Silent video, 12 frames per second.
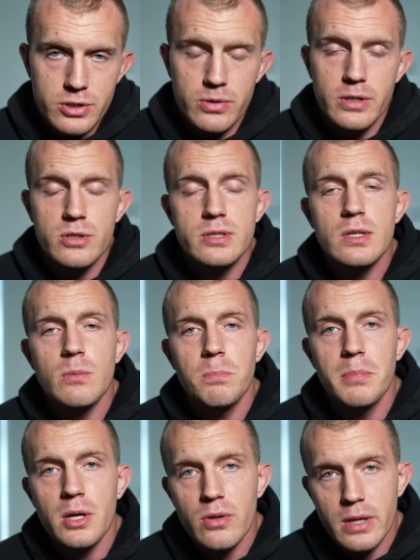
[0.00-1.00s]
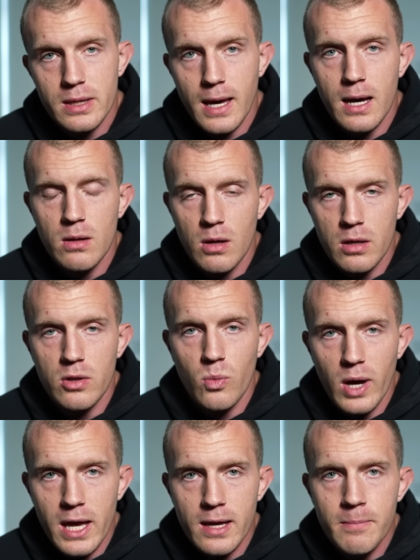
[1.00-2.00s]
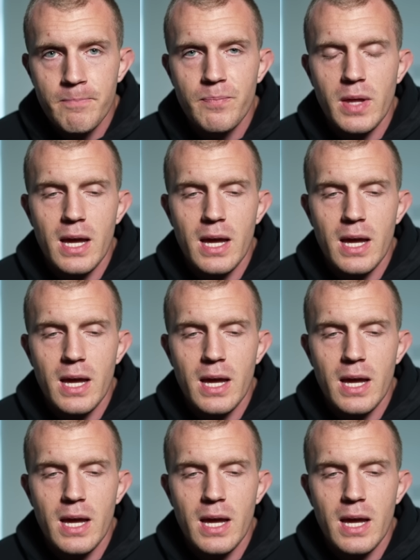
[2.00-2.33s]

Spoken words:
So you're still building that along the way,